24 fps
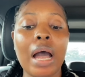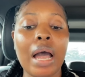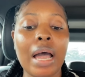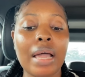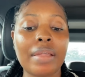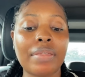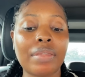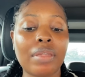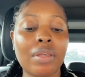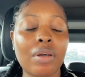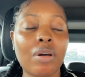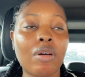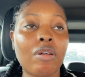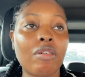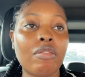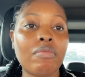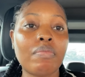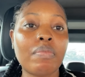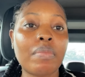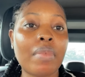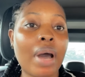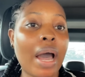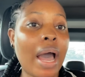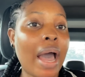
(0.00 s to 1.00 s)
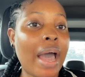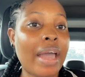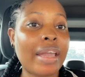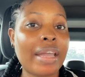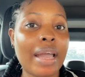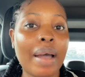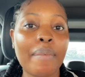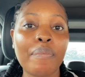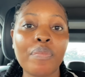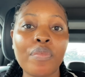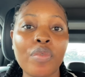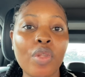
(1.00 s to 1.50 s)
and
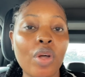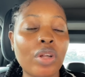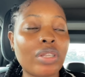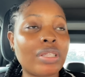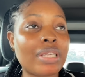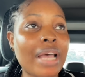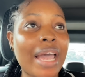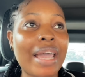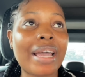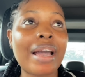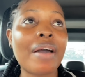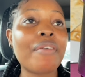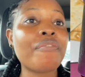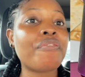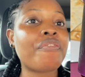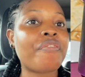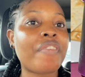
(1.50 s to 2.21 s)
I can't